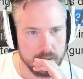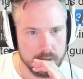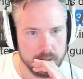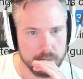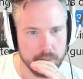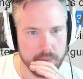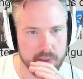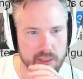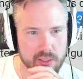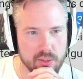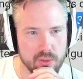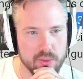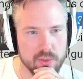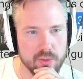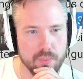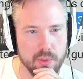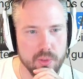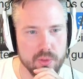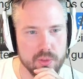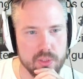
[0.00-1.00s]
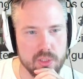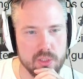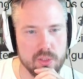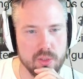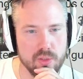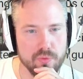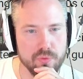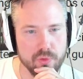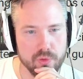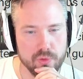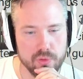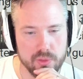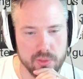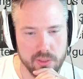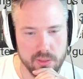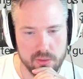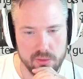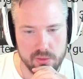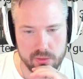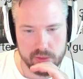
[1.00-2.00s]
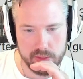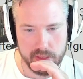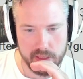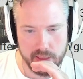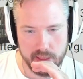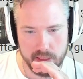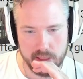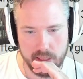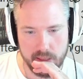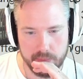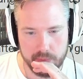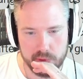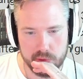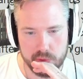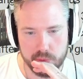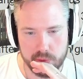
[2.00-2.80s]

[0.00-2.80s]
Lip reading: But the bonus is only for continuous AA damage,